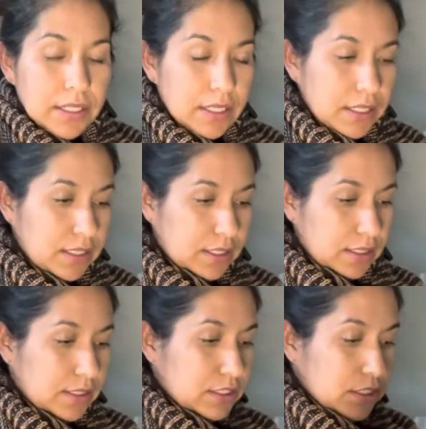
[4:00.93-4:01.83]

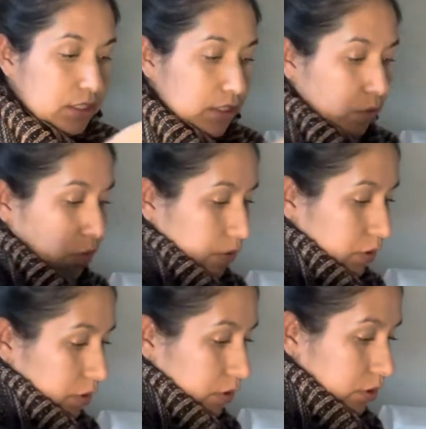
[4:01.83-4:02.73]
And she
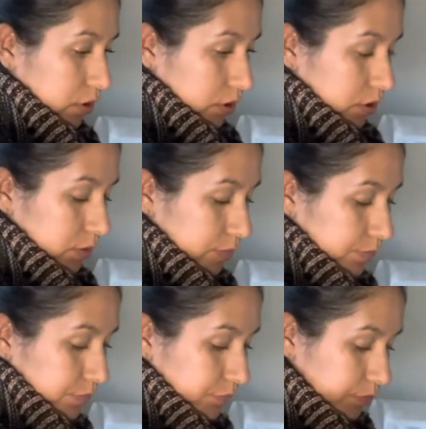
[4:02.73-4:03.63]
ordered
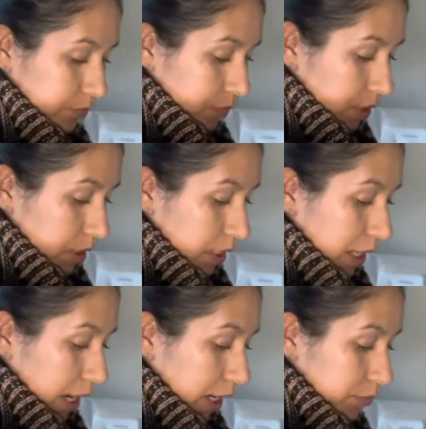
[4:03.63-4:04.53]

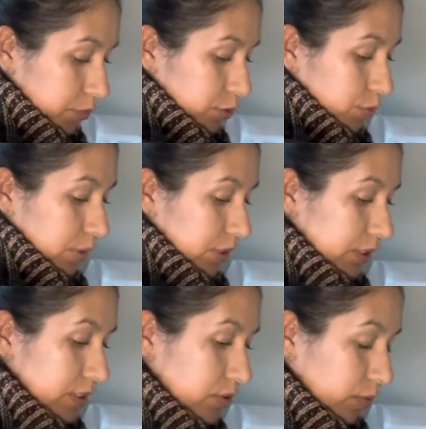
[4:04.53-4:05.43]
a blue one
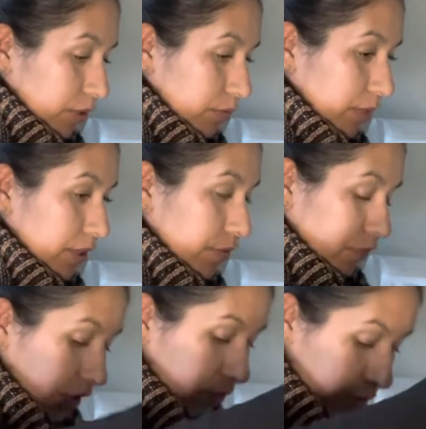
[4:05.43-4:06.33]
that's one of my
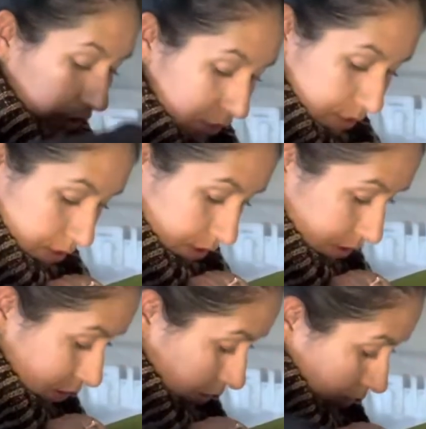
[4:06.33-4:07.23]
favorites,
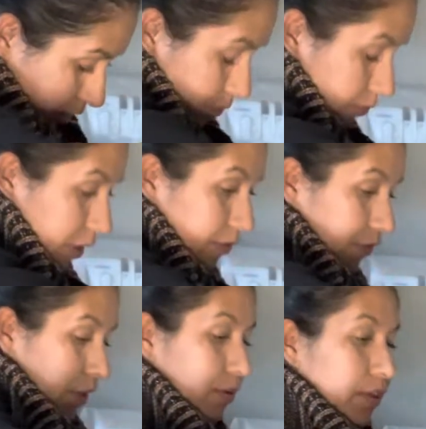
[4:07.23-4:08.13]
my
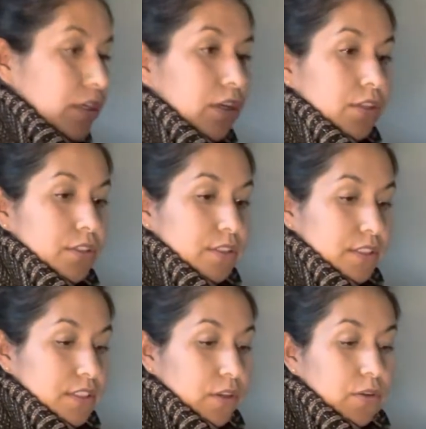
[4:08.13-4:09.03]
favorite colors.
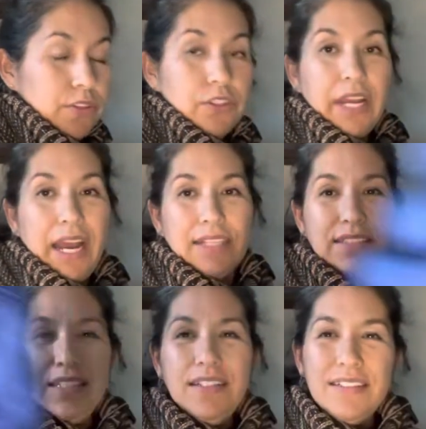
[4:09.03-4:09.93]
It's called Jocasi.